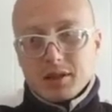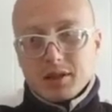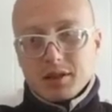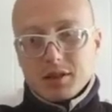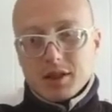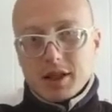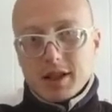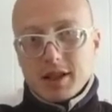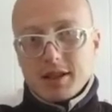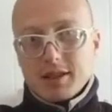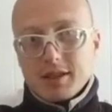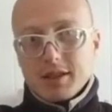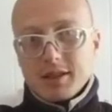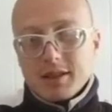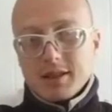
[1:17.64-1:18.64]
Like,
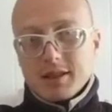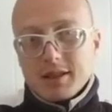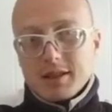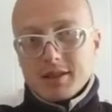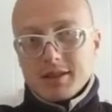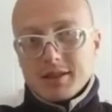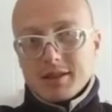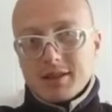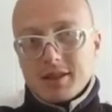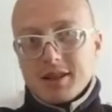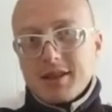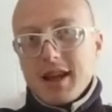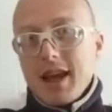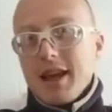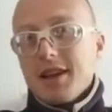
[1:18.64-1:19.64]

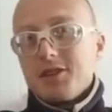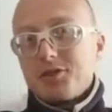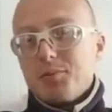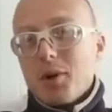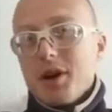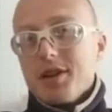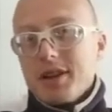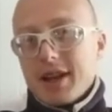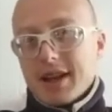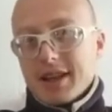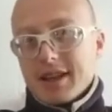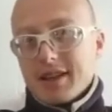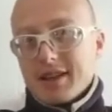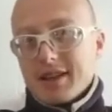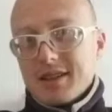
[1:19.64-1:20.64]
today is
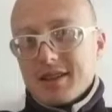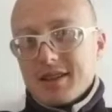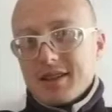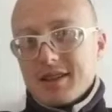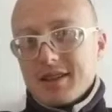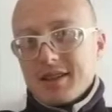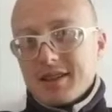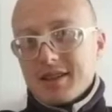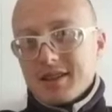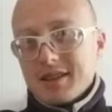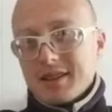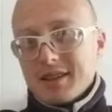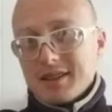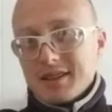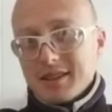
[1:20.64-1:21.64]
Monday
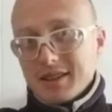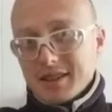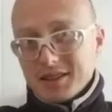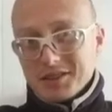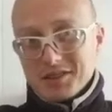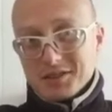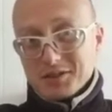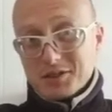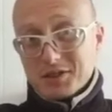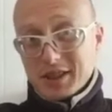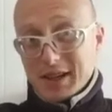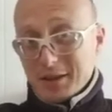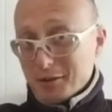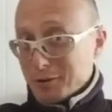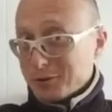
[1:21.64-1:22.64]
is
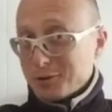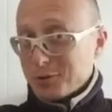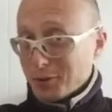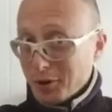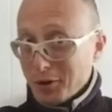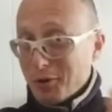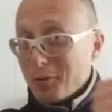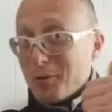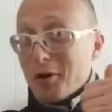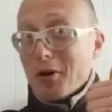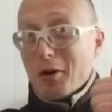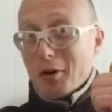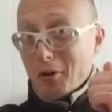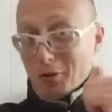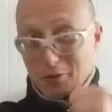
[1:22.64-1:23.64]
either true
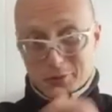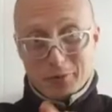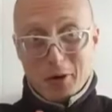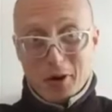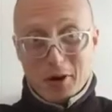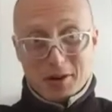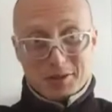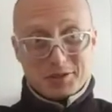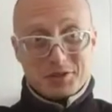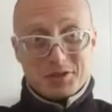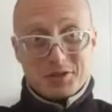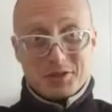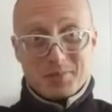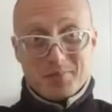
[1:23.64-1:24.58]
or false.